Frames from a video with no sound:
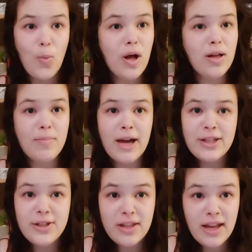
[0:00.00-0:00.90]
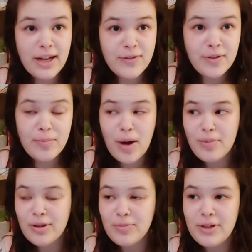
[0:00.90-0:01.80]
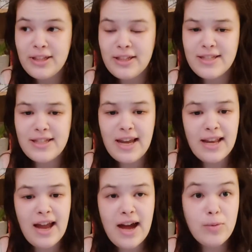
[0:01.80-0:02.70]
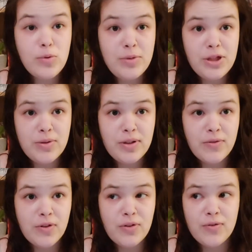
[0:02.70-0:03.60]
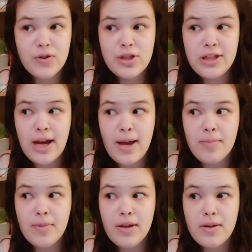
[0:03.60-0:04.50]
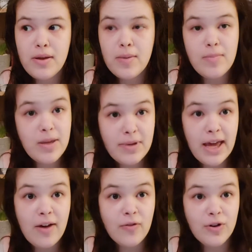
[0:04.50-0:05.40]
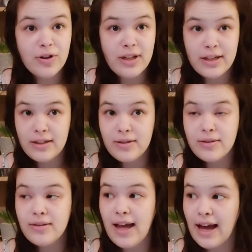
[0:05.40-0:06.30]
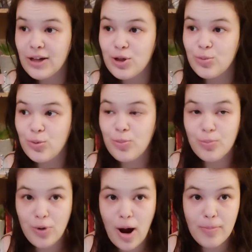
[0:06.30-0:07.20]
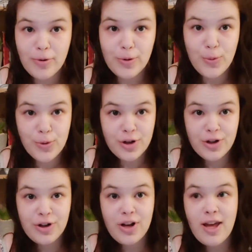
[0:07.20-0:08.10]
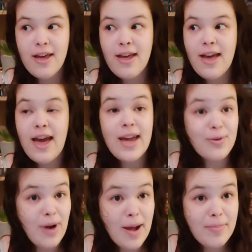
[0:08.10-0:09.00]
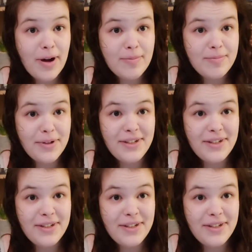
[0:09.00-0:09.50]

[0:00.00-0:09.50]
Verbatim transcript: Welcome back to the Land of Unpopular Opinions, and I will be doing, for the first time, maybe ever, in actual proper order, a wrap-up.